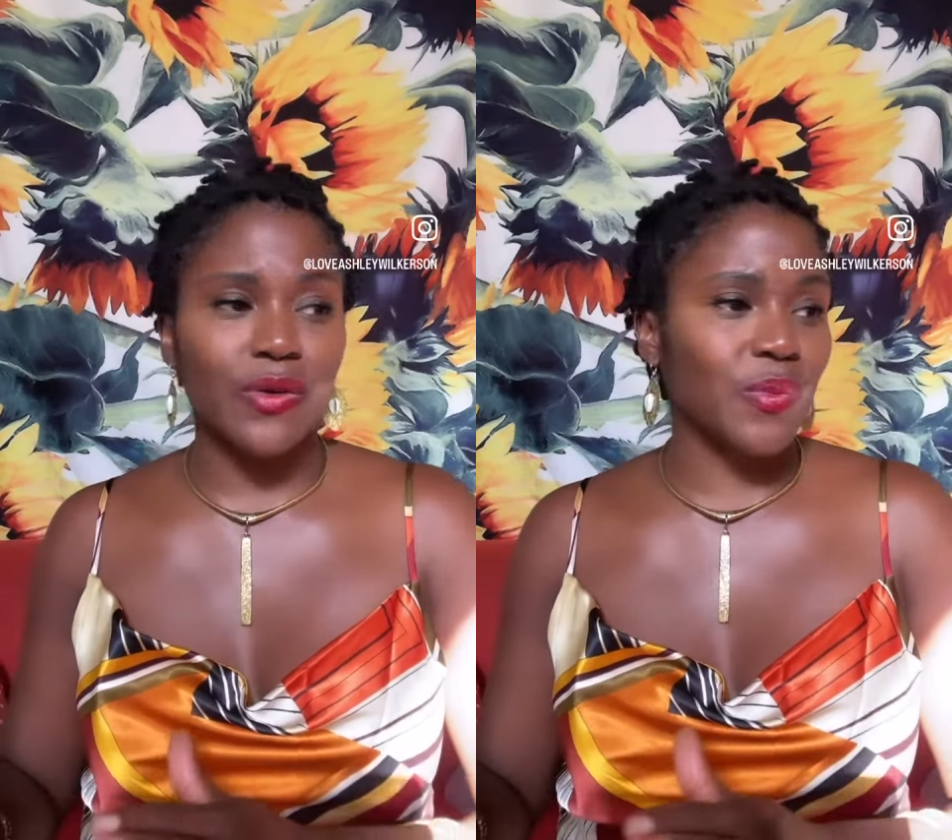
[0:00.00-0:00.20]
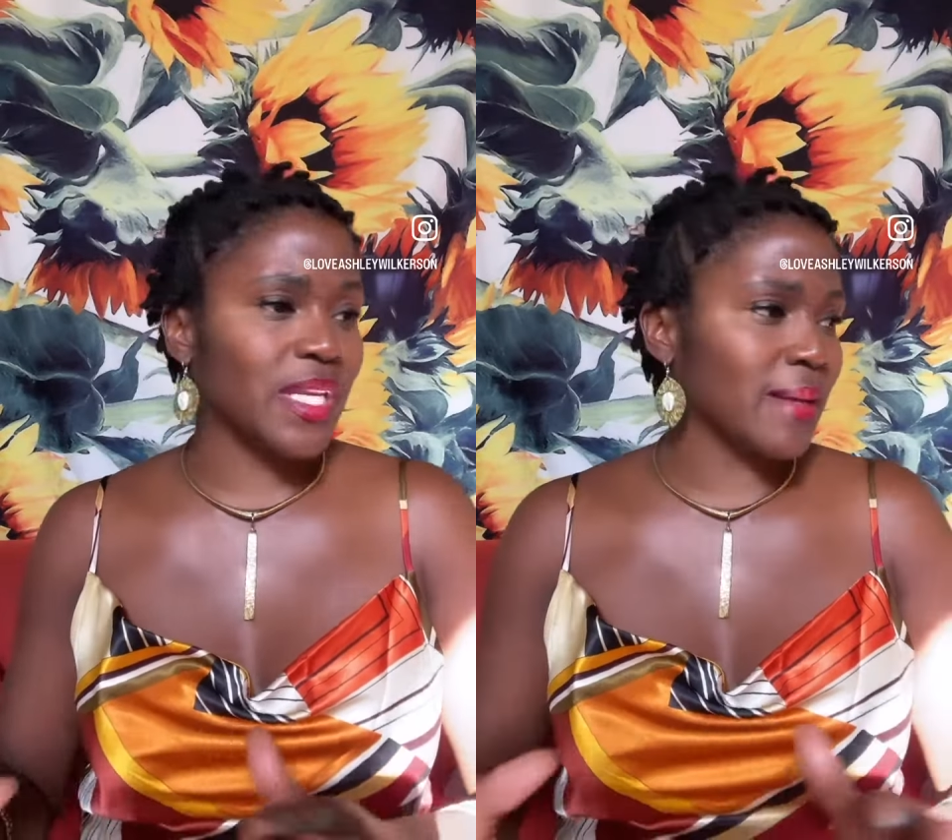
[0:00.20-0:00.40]
or
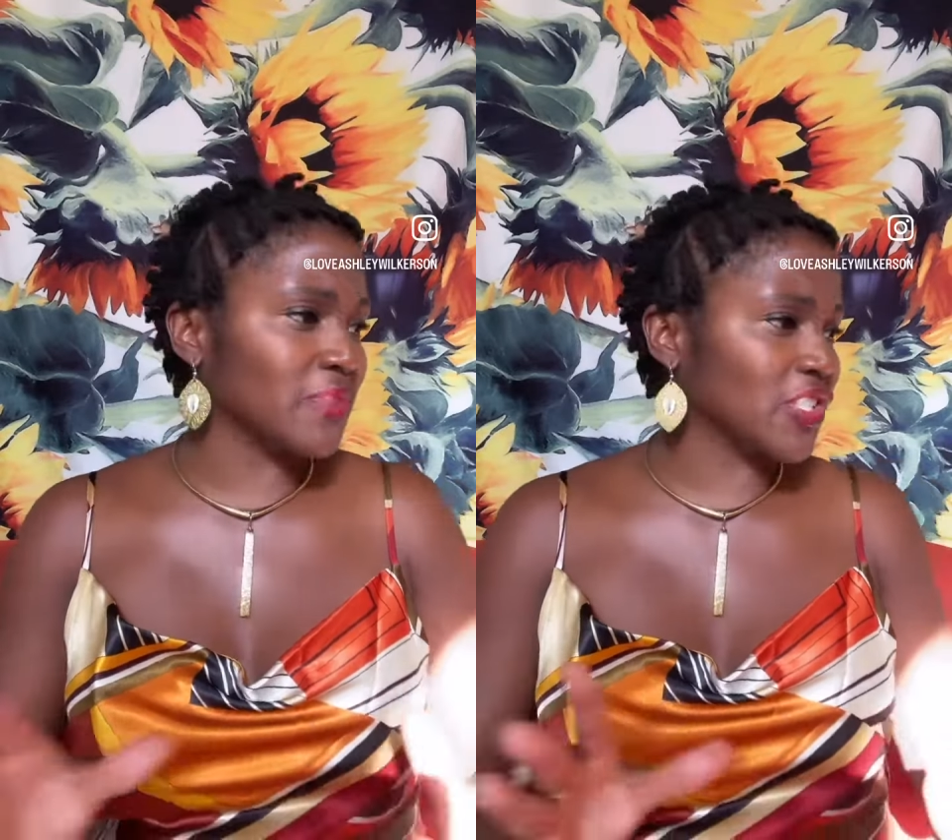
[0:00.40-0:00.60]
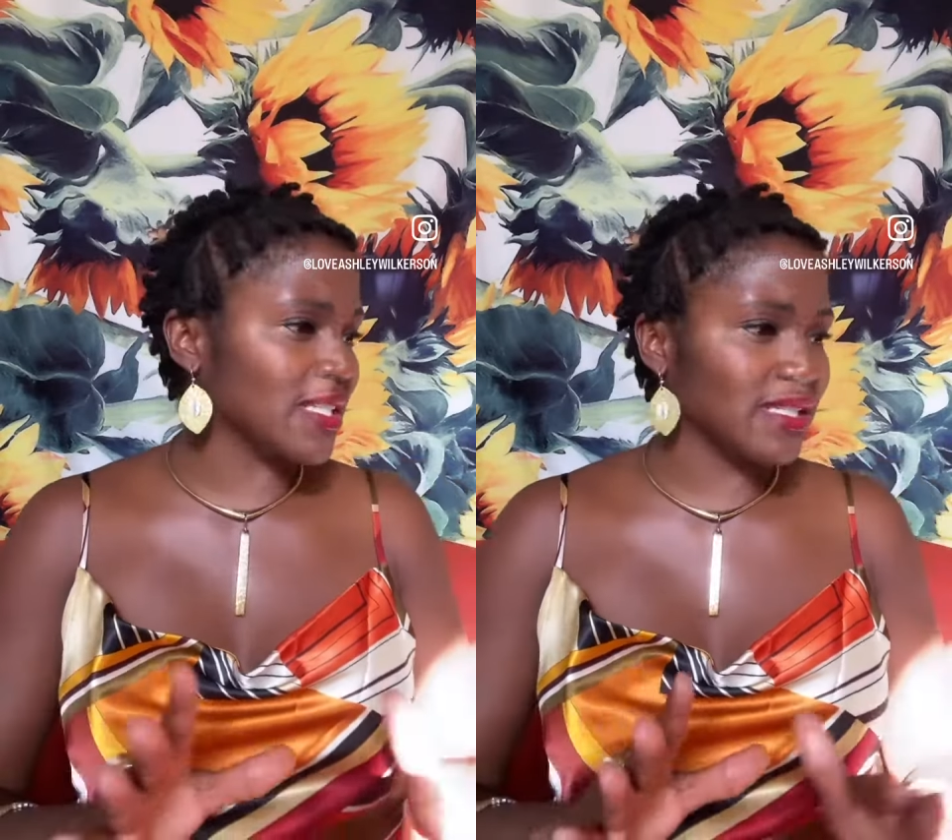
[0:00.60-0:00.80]
when I'm
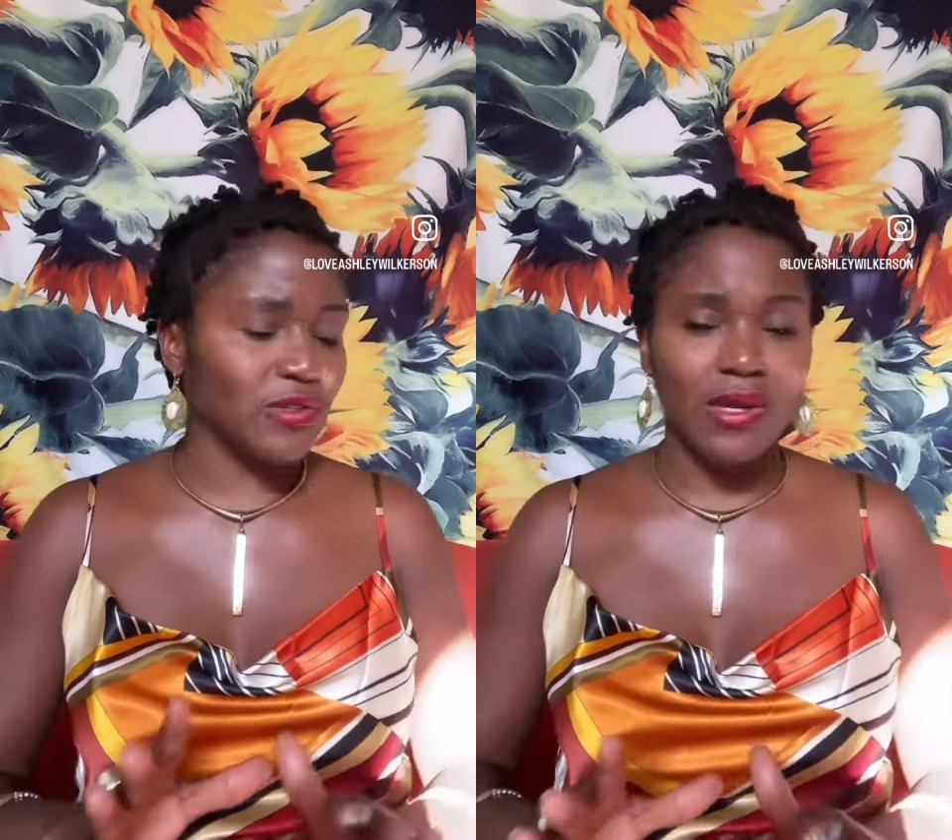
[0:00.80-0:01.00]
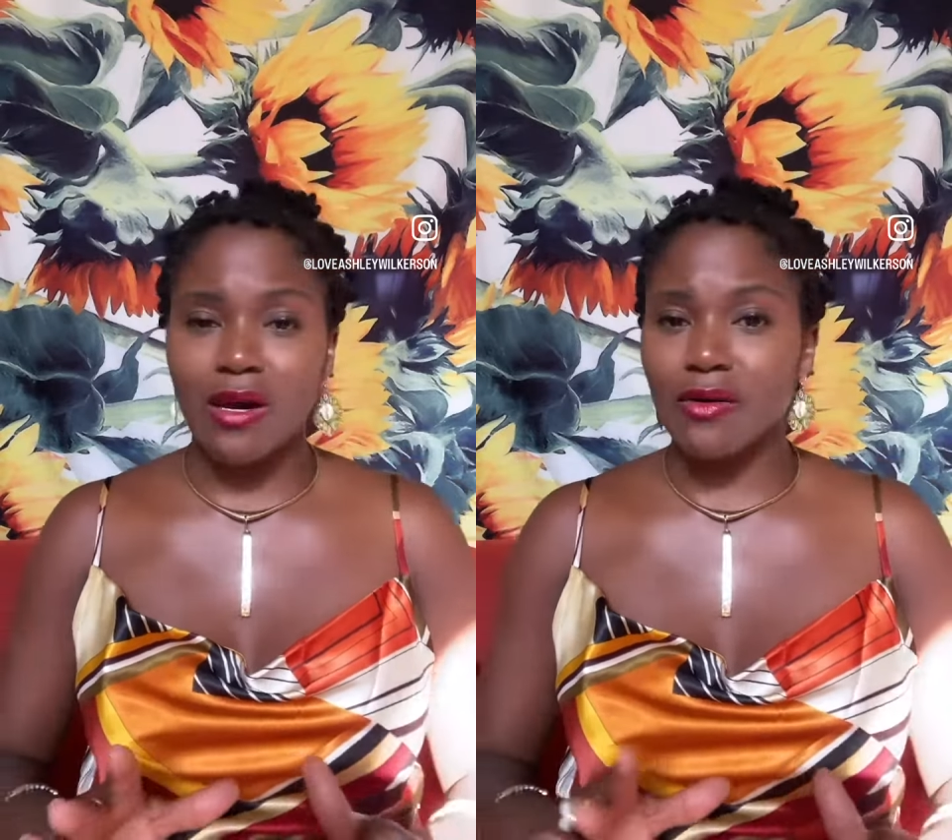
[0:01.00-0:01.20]
just,
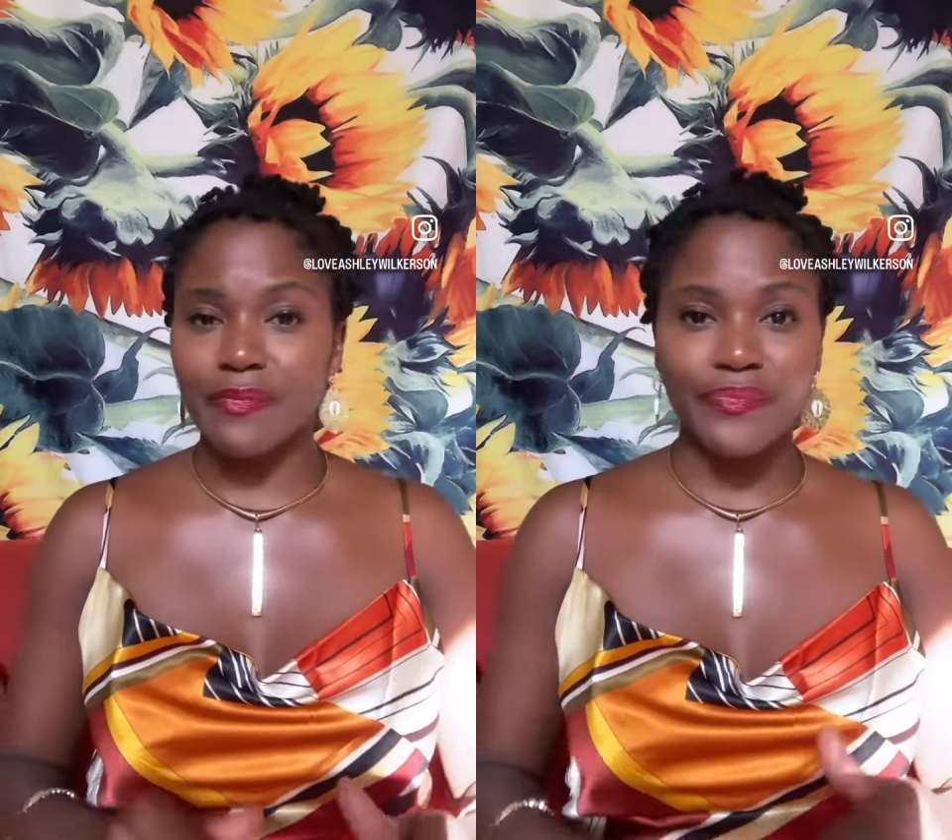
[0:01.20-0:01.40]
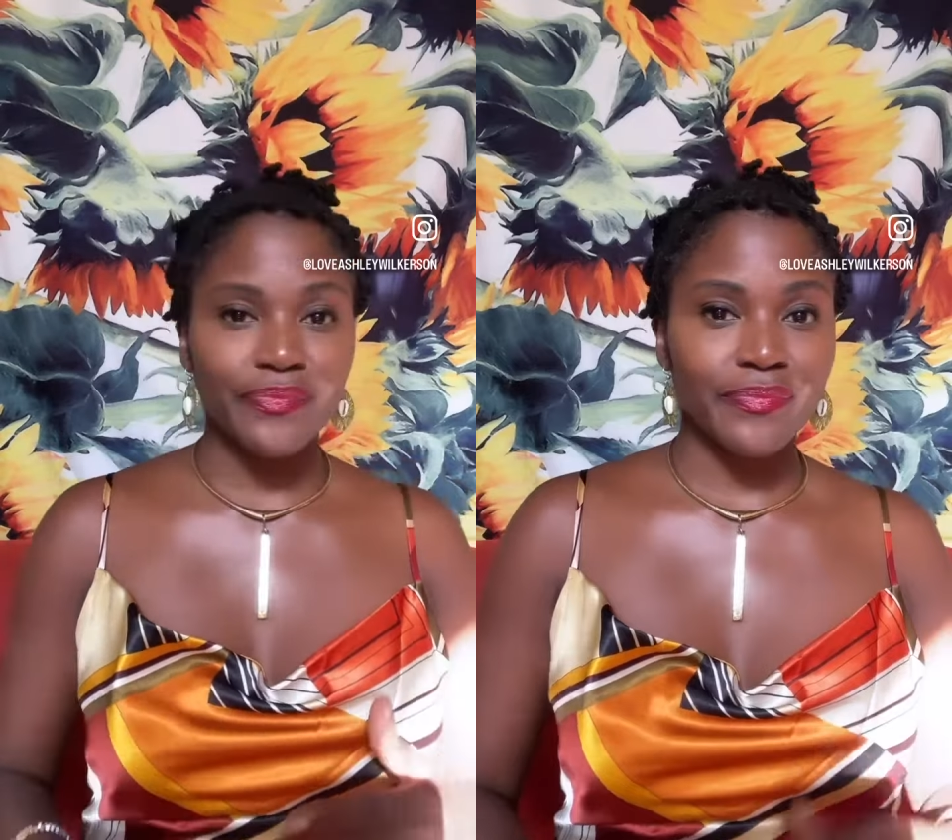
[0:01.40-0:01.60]
you know,